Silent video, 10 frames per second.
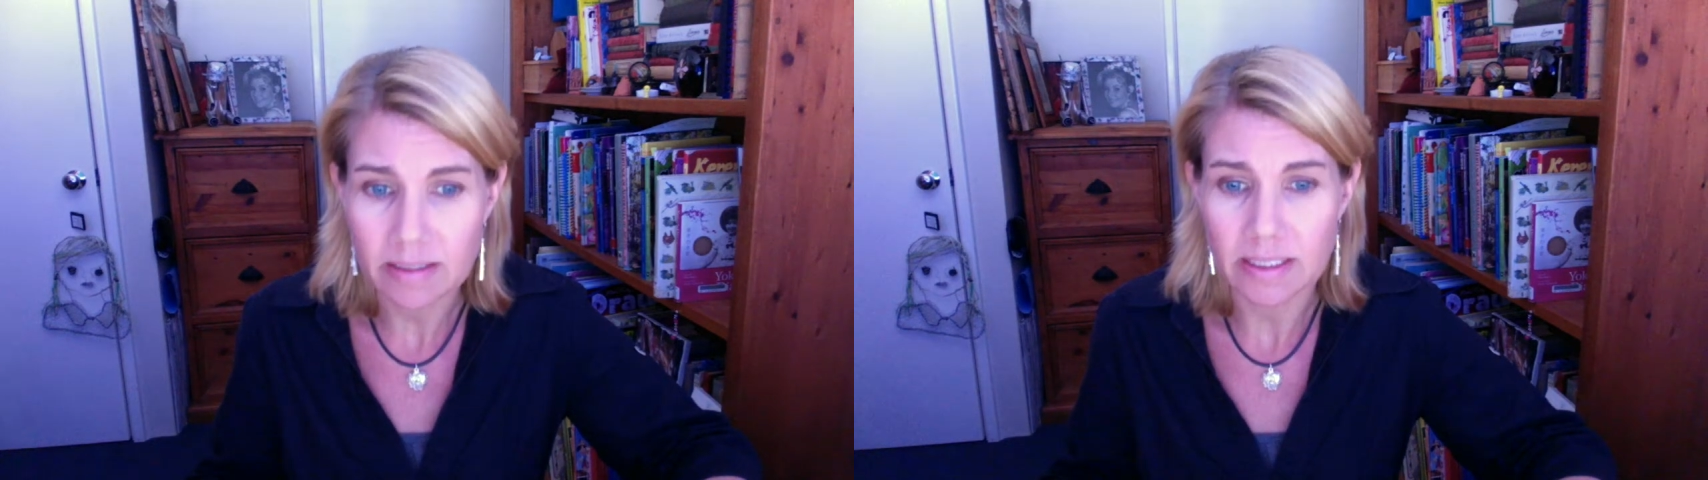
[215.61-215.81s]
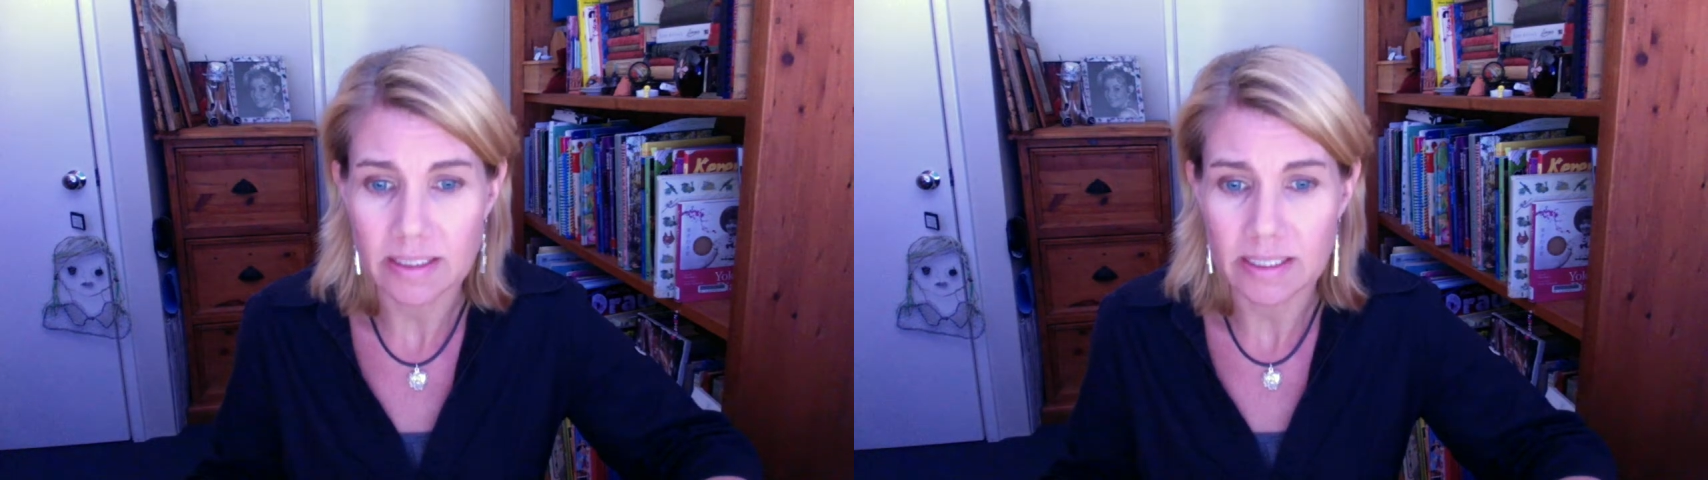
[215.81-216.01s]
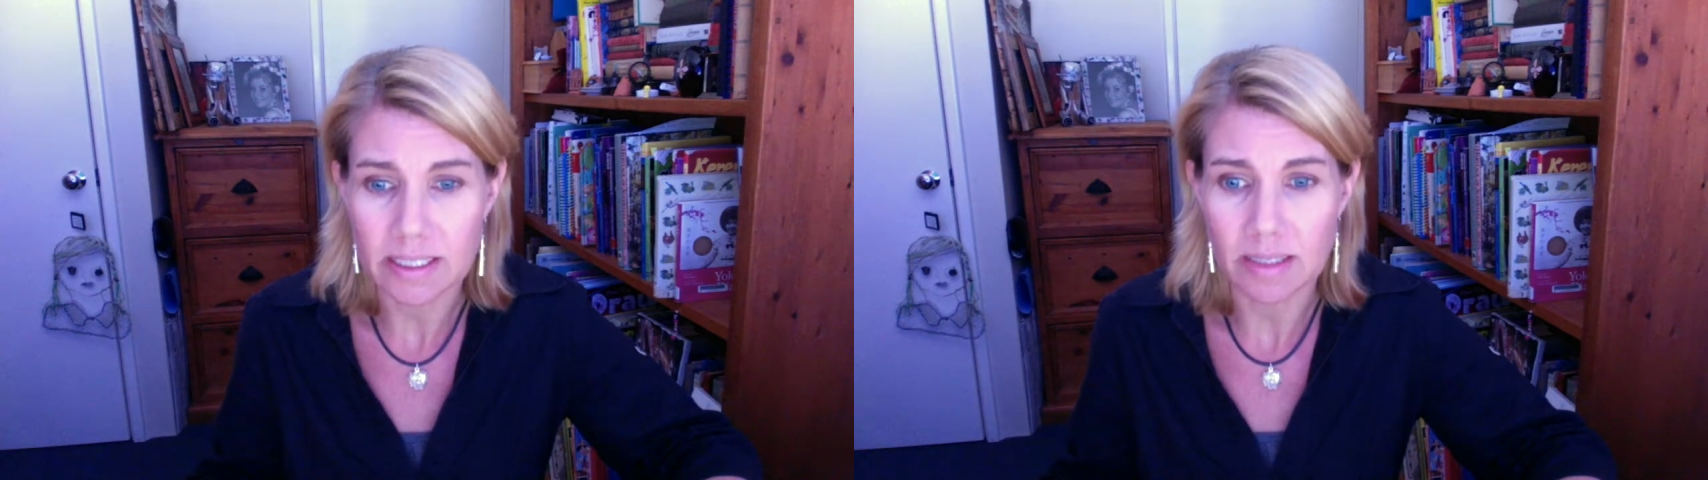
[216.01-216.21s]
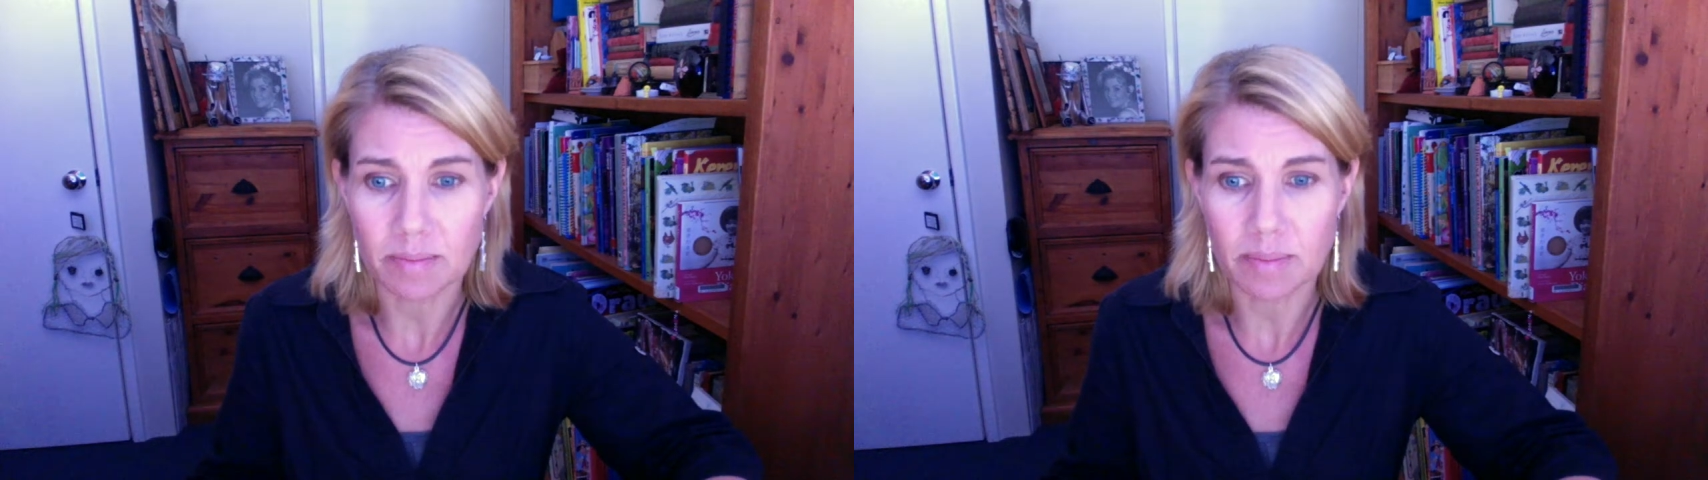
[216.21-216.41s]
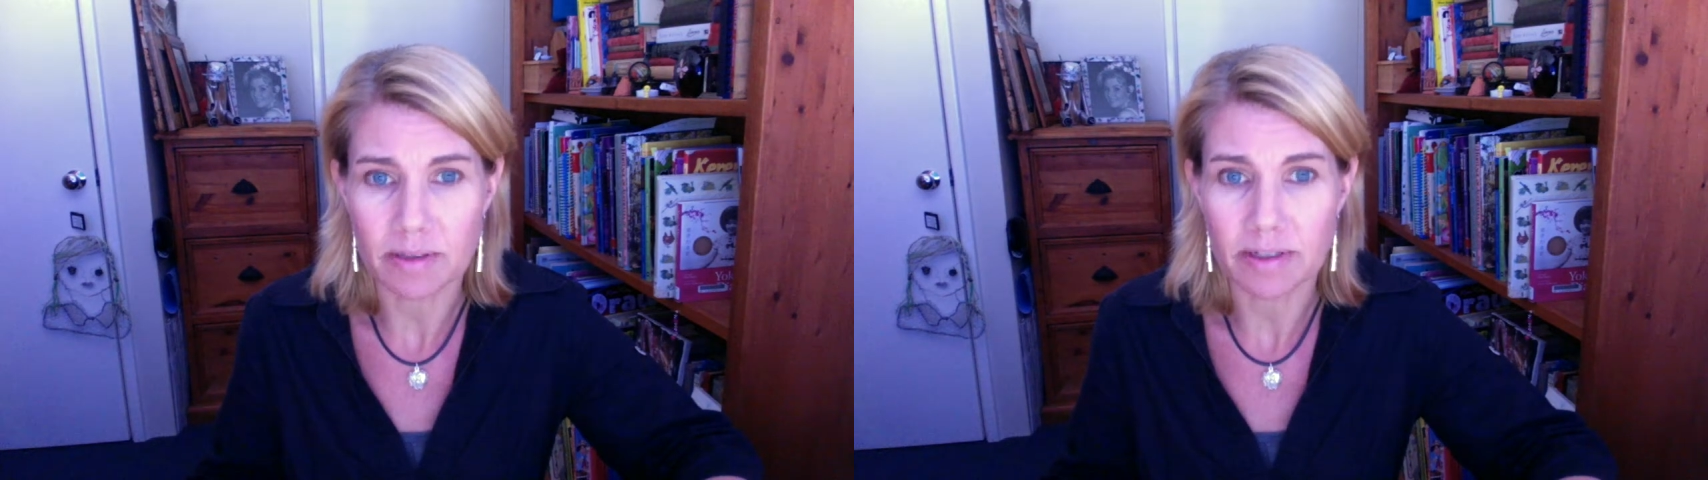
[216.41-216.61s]
he said in a
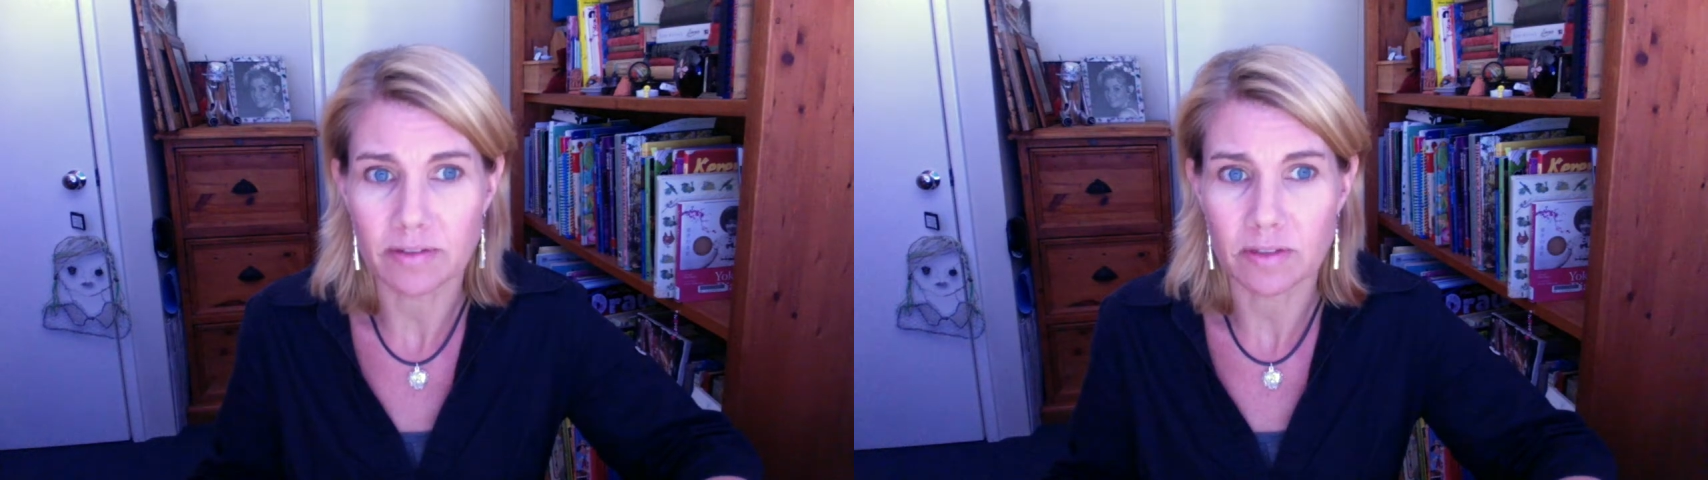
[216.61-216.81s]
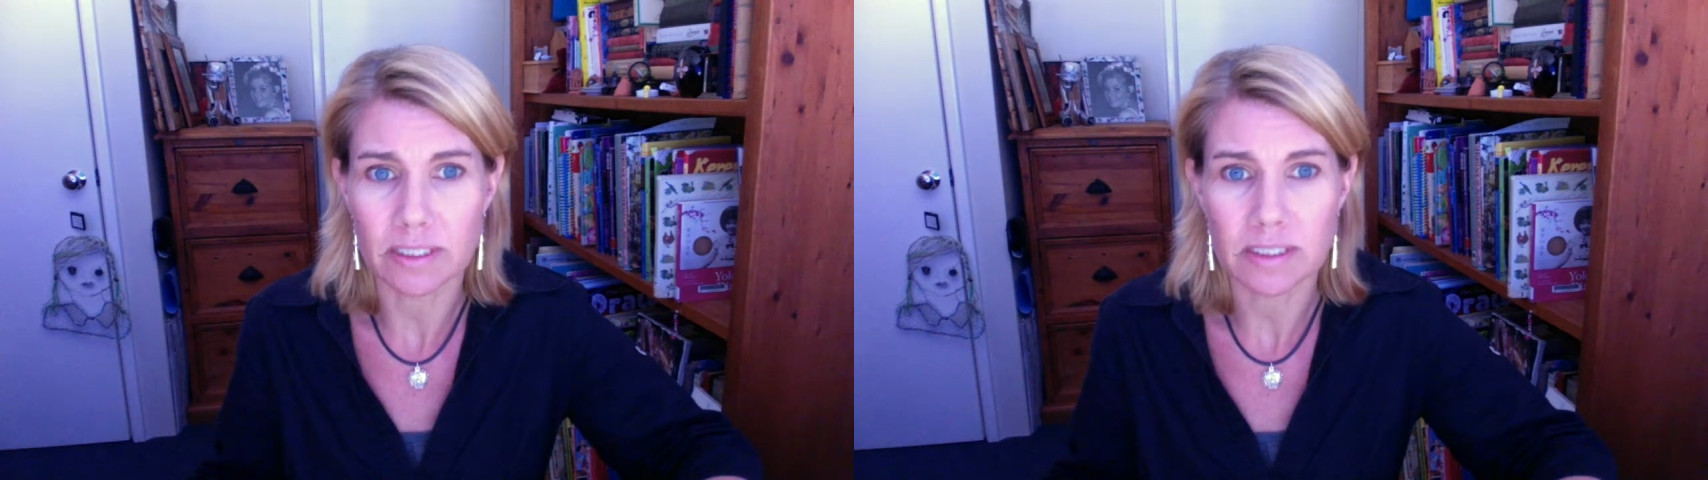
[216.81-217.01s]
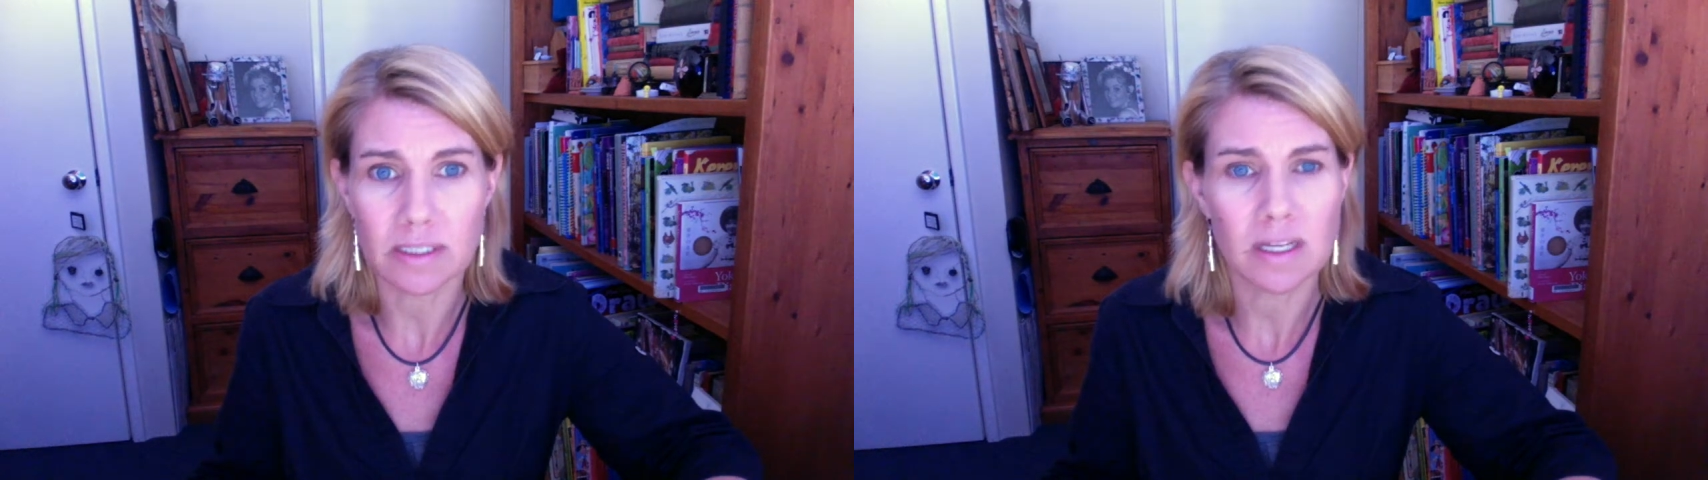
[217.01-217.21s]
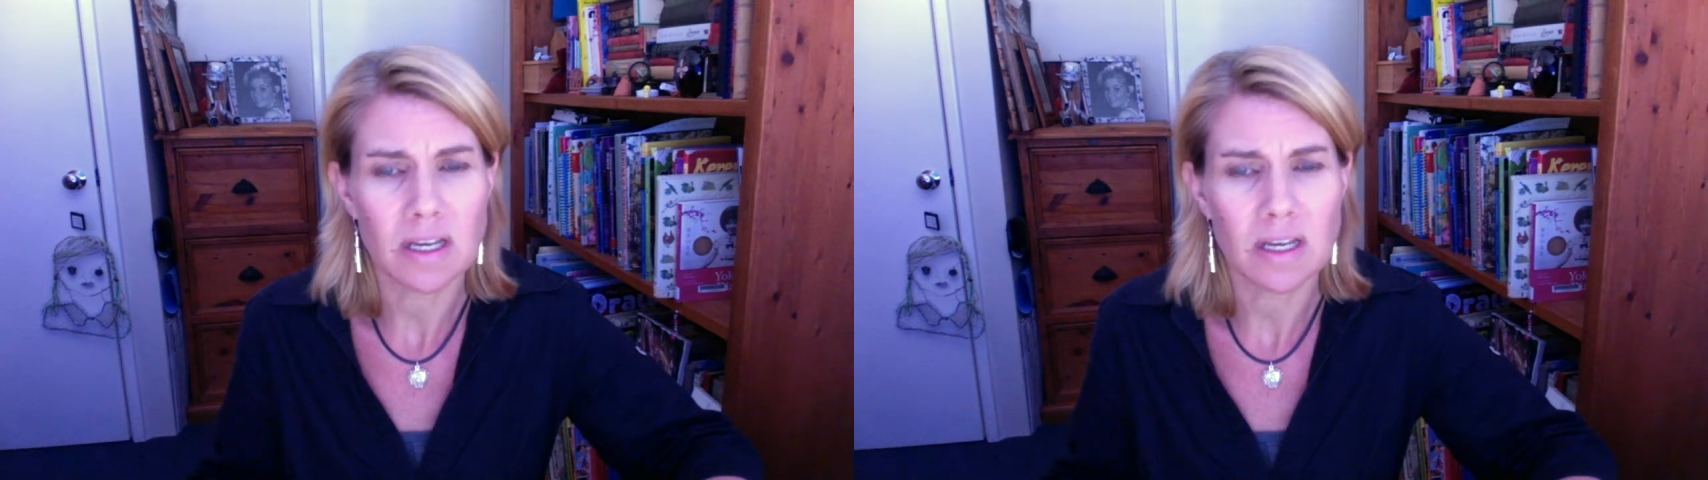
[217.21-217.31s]
beery voice.